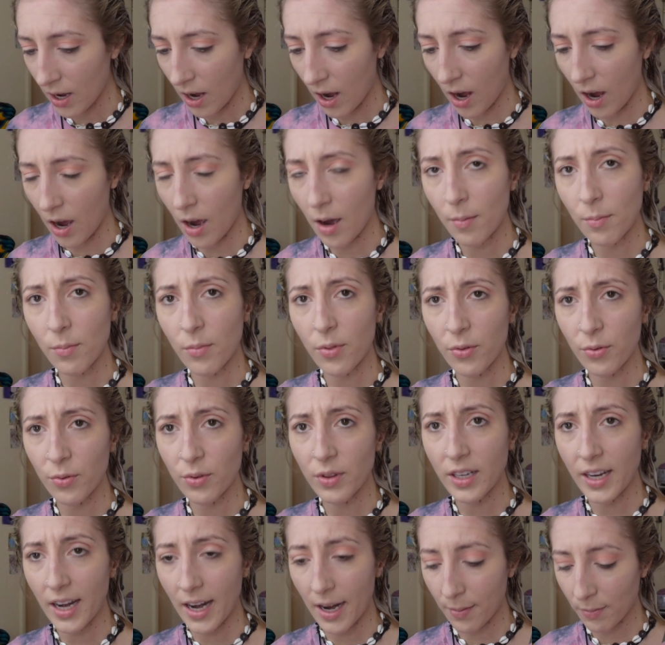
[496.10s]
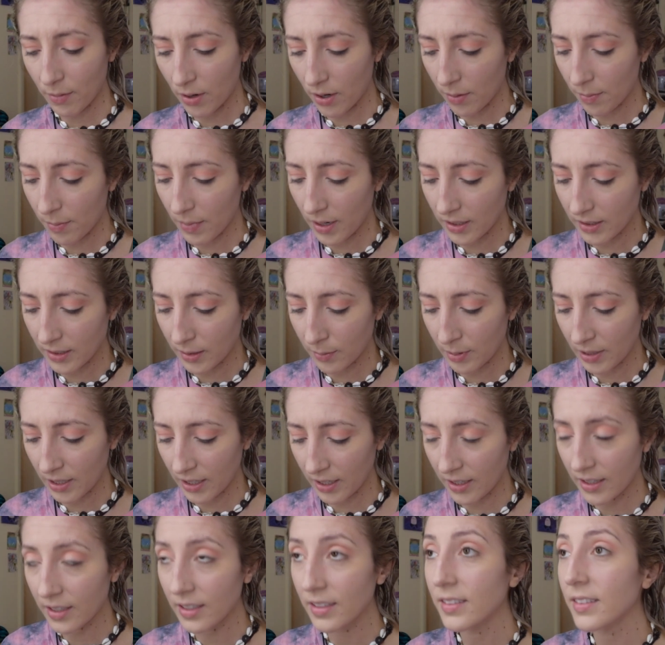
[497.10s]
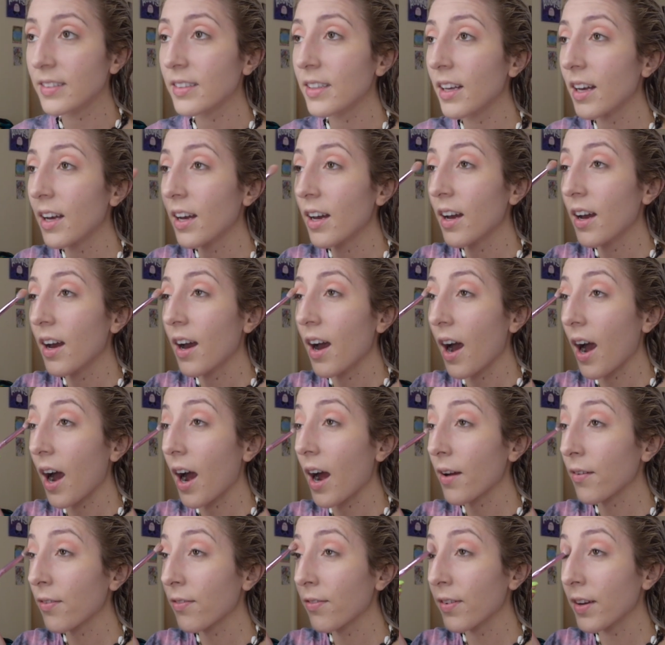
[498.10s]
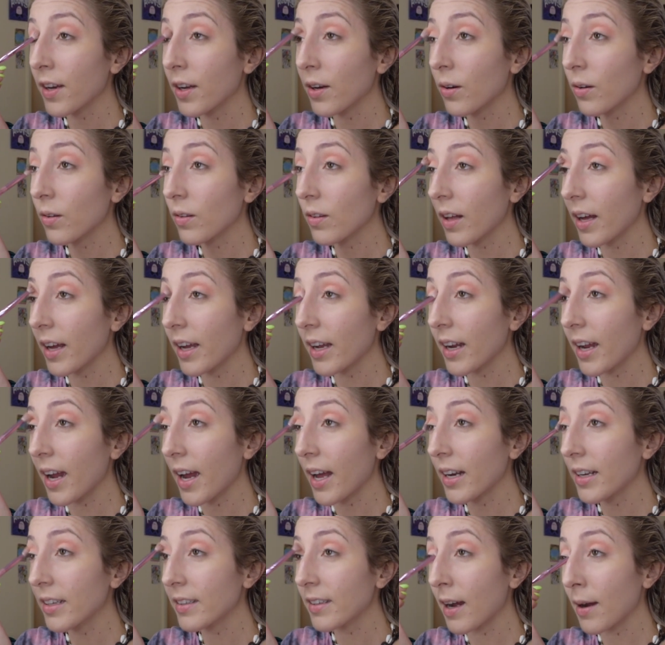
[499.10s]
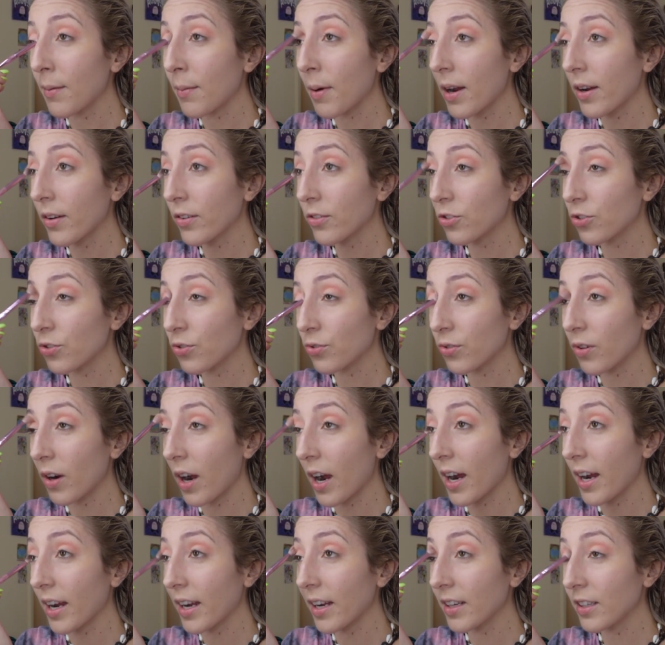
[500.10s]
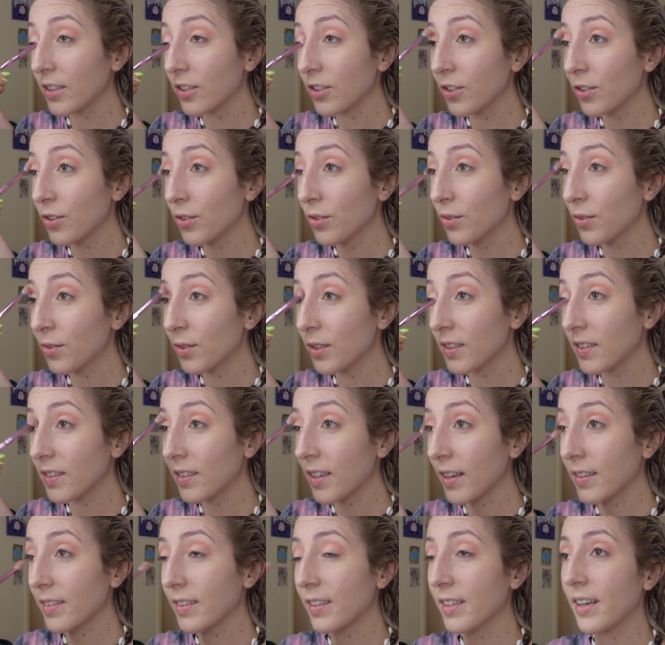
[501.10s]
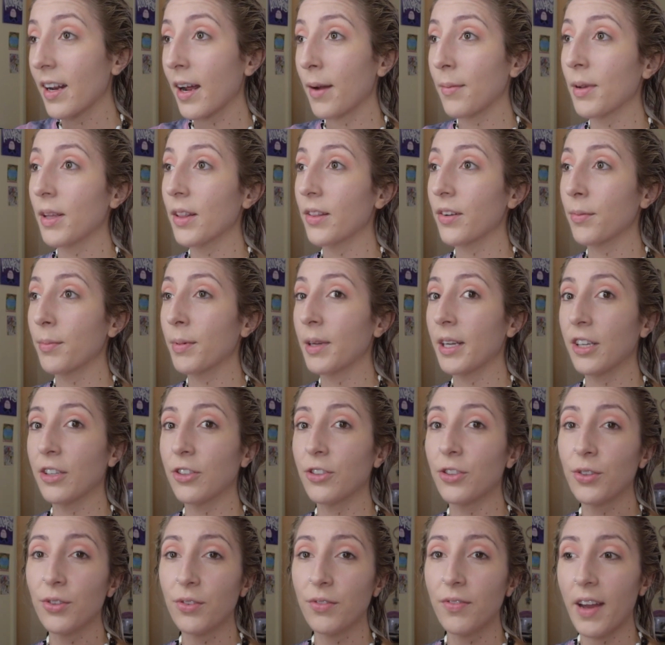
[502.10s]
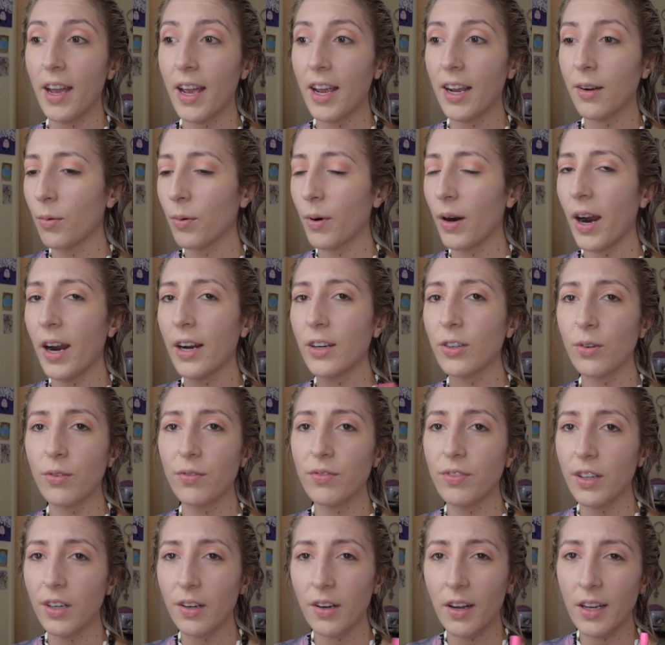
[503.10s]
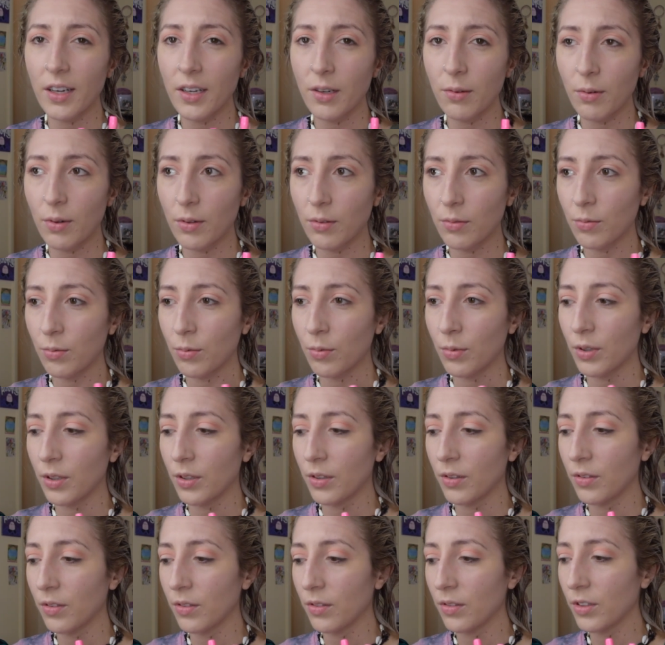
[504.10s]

through the camera, mainly because I feel like anytime I try to discuss it, I'm either being too vague where I don't feel anyone would,